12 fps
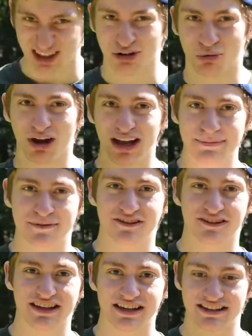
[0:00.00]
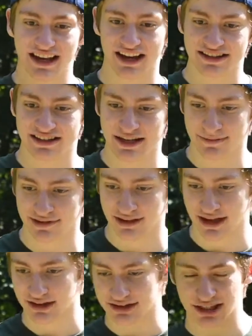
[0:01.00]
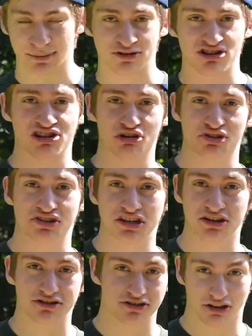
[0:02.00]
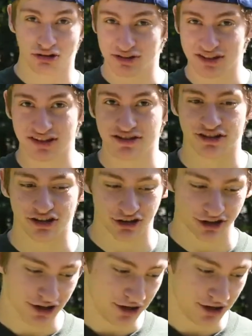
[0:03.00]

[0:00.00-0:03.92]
Wasps are the exact same thing, except there's no stinger, so it's easier.